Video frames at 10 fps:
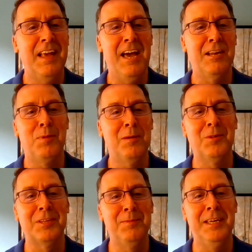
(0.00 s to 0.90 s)
at a
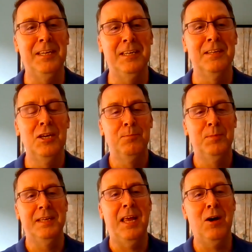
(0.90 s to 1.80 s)
public meeting
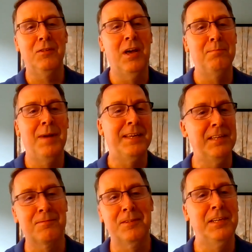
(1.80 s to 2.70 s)
being held up by
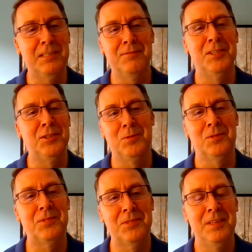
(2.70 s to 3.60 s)
different
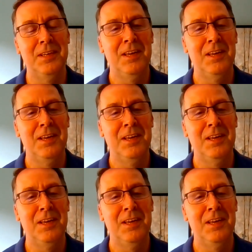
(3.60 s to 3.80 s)
individuals.